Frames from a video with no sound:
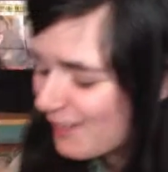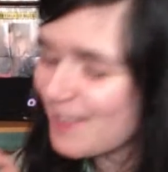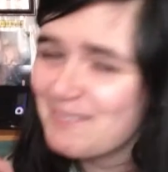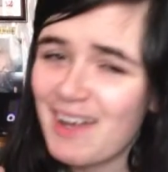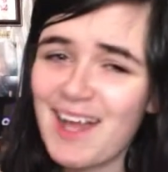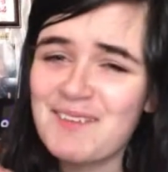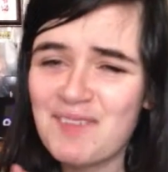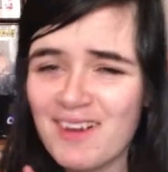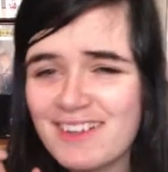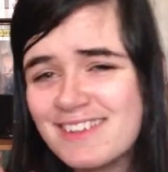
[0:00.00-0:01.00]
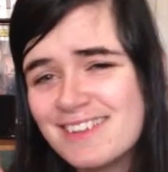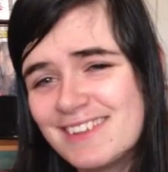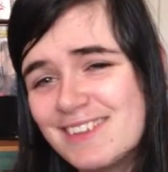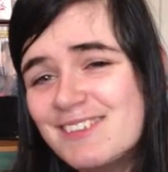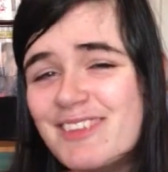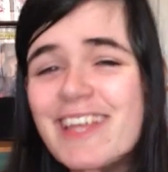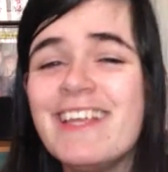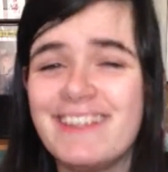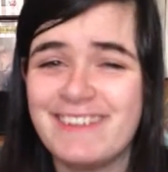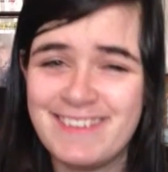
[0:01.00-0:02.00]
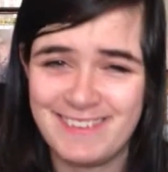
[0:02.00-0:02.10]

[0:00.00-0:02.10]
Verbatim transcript: Laying my iPod. Please.